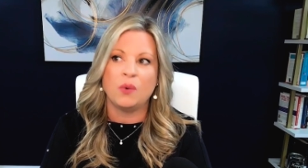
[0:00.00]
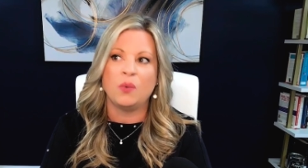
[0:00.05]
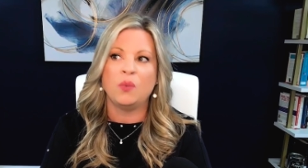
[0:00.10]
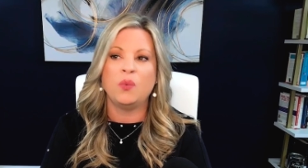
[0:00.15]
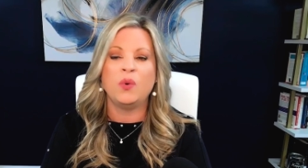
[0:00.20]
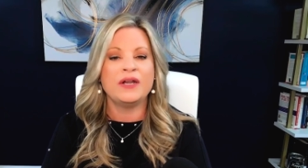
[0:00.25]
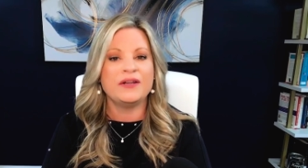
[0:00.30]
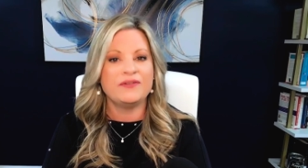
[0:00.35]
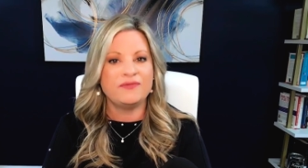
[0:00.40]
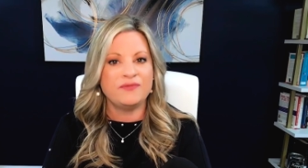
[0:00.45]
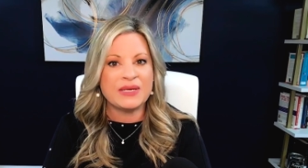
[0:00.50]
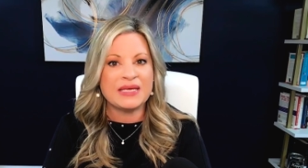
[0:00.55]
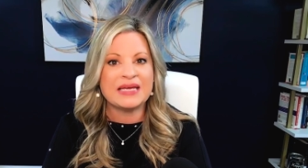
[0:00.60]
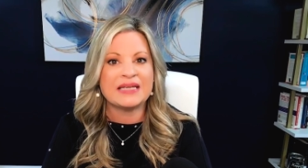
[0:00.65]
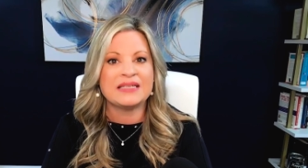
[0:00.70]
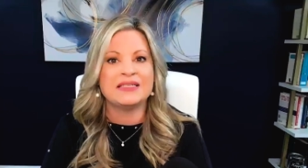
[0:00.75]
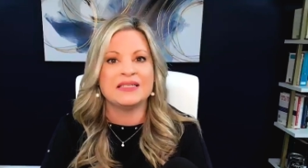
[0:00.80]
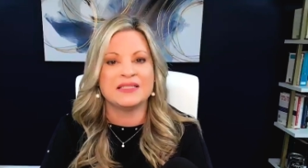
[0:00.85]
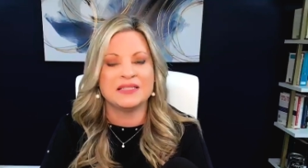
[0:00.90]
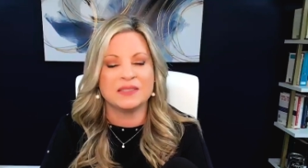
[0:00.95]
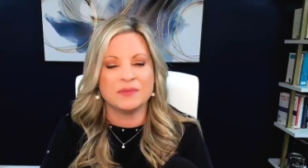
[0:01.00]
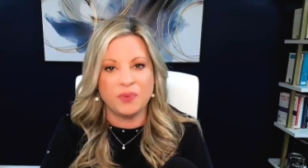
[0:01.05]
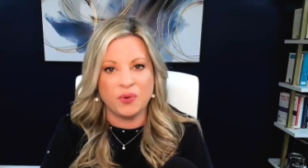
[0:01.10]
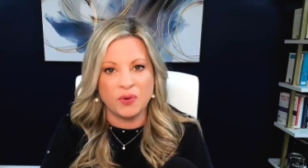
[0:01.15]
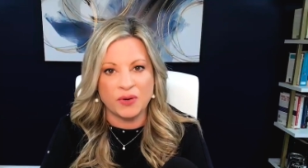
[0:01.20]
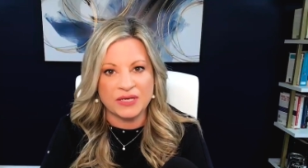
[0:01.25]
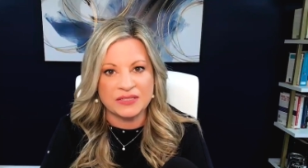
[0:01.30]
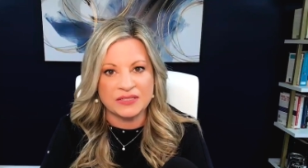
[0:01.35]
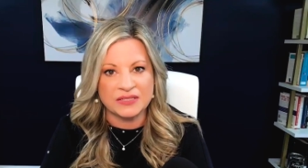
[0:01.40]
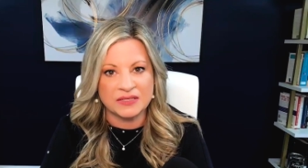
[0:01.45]
What if we get
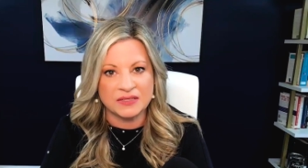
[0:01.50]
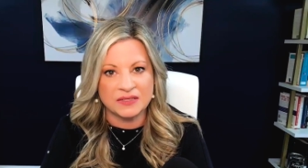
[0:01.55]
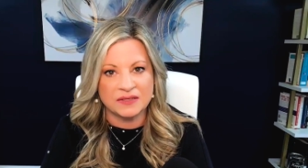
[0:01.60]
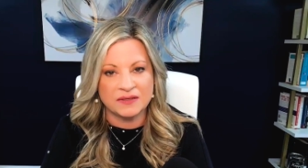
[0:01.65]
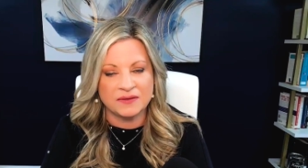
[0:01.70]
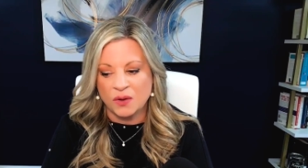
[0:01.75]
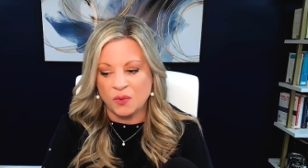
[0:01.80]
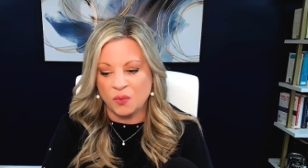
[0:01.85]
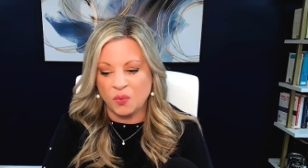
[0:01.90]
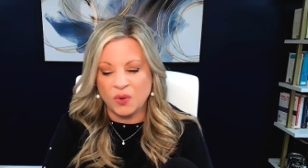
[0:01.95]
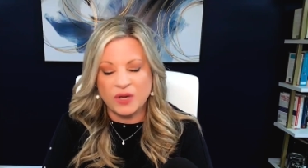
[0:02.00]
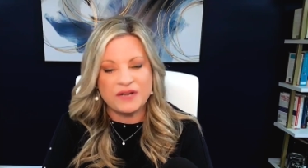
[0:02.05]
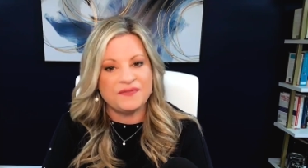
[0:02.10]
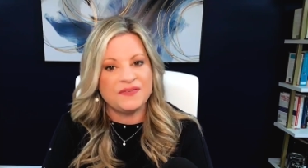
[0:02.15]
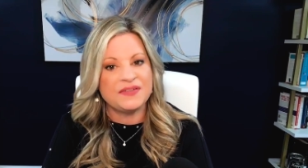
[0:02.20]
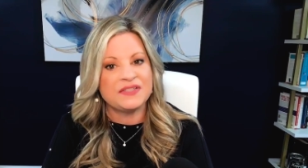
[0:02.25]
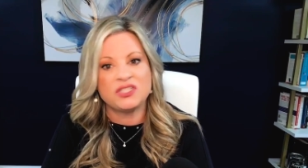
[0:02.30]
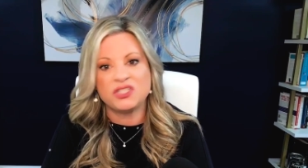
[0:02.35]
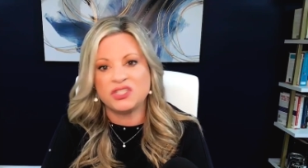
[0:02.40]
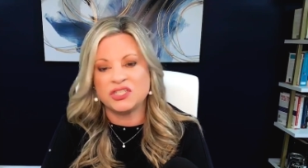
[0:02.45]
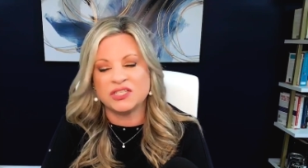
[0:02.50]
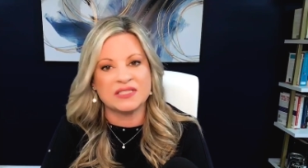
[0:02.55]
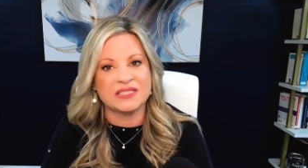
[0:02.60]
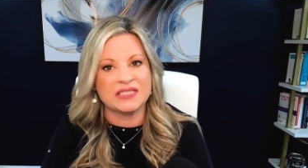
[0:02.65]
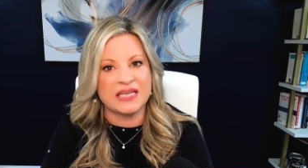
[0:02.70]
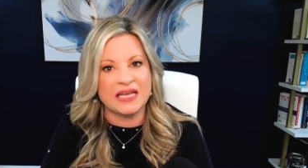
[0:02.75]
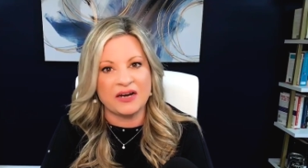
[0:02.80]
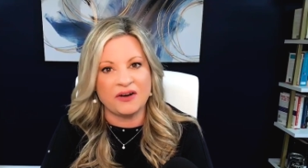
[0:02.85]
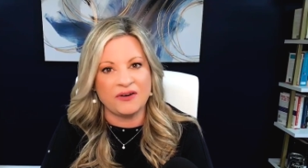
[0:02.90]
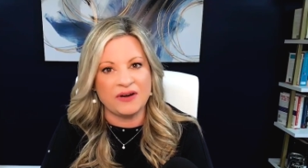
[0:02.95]
disappointed? What if it's just
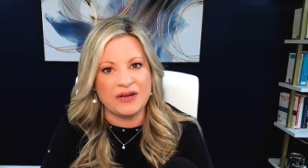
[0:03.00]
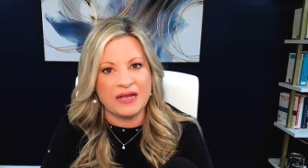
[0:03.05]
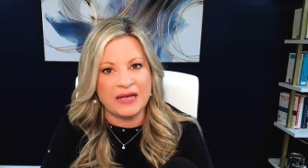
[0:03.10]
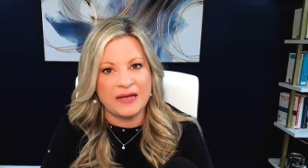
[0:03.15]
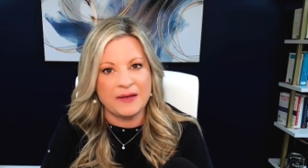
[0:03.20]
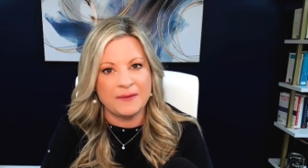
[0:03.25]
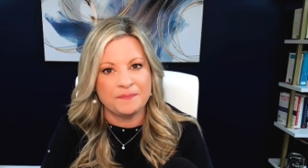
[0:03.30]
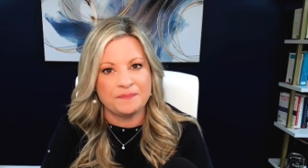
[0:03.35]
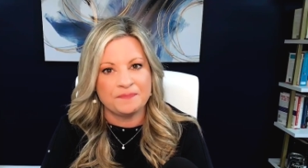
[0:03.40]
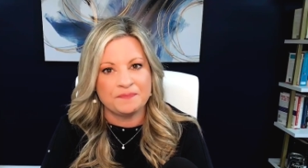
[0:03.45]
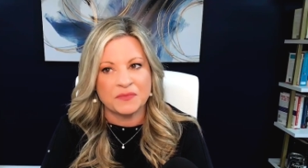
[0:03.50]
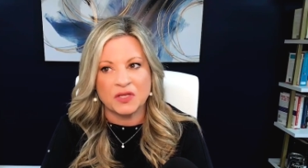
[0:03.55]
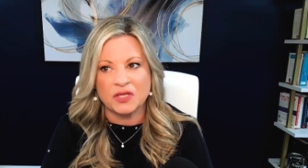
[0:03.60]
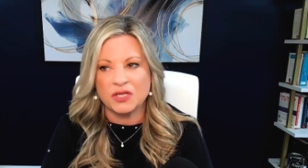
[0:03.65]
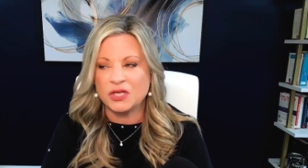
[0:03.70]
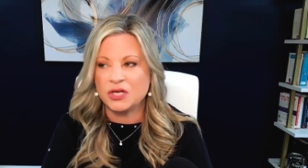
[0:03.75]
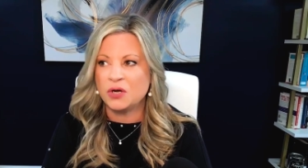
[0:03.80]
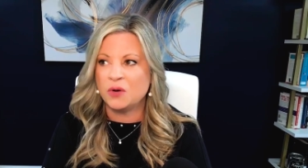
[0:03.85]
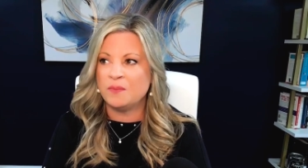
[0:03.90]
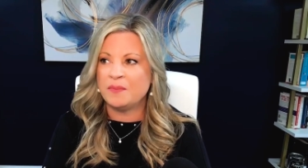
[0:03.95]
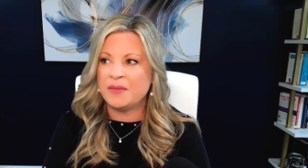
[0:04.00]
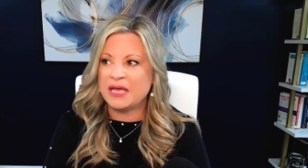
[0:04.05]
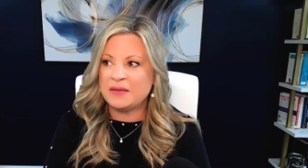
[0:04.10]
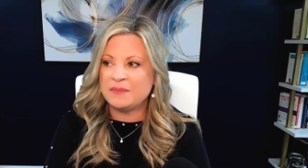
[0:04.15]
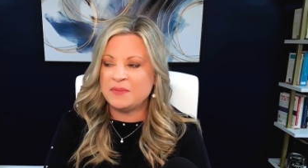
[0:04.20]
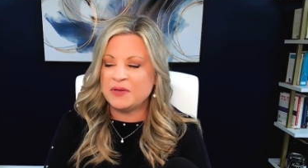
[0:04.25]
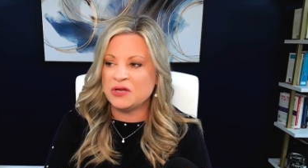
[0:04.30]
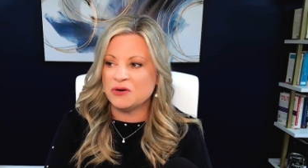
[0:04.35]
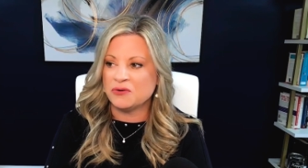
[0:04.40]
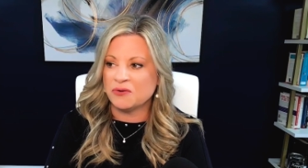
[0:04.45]
scary? You know,
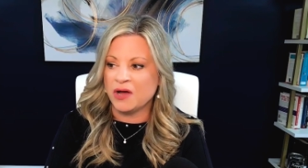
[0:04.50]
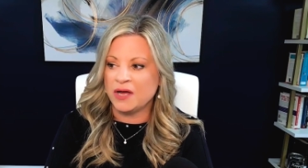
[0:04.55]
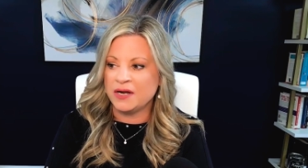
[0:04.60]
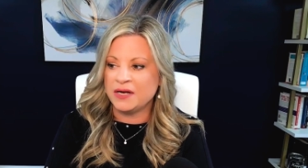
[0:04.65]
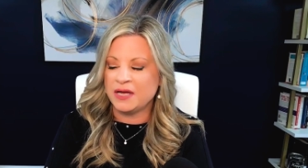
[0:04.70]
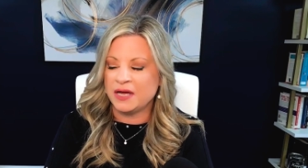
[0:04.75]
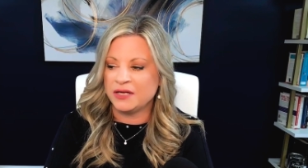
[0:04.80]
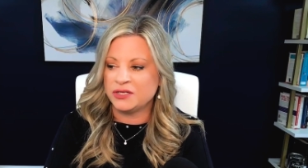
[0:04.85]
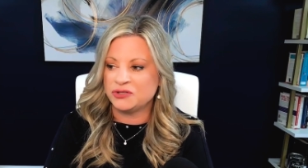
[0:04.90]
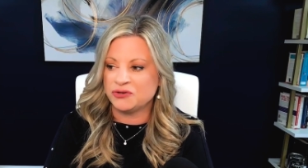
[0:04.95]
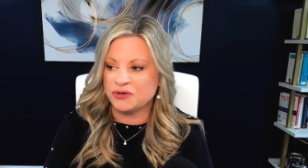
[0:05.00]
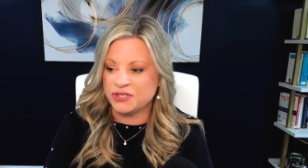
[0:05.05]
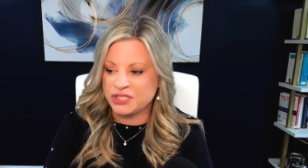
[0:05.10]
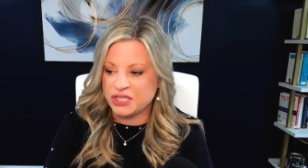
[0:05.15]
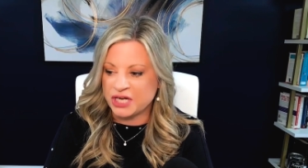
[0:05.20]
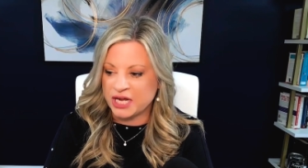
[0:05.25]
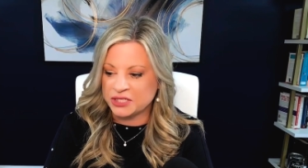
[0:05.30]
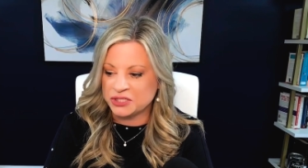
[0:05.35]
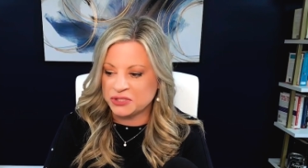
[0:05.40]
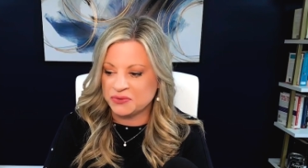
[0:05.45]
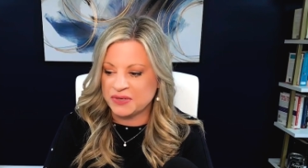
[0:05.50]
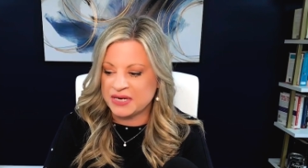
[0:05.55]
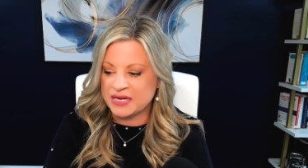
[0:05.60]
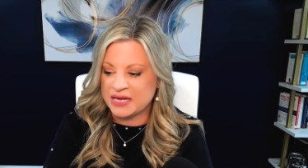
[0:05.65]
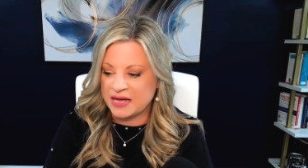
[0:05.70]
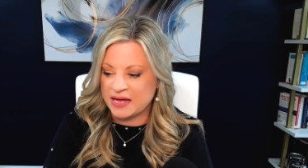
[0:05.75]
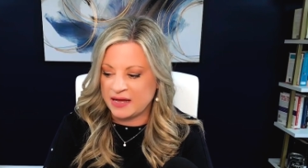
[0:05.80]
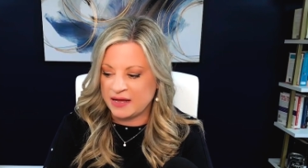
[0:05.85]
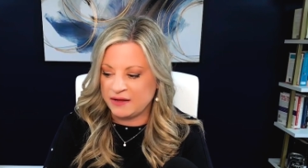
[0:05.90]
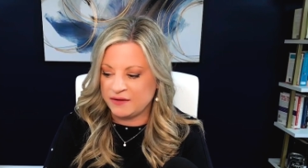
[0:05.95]
maybe you're on a
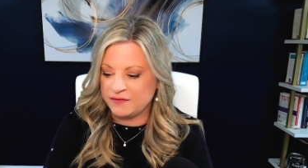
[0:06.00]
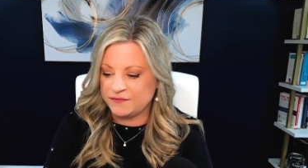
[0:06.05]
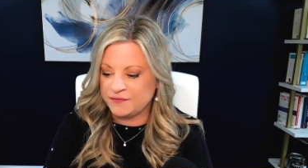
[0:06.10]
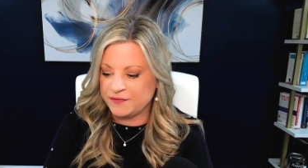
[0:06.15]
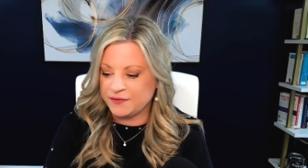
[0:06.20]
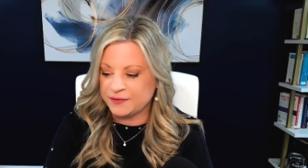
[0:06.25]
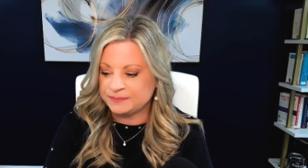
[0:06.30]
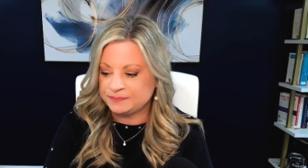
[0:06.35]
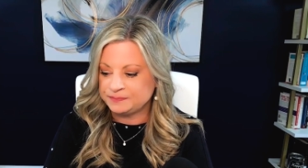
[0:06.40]
trajectory of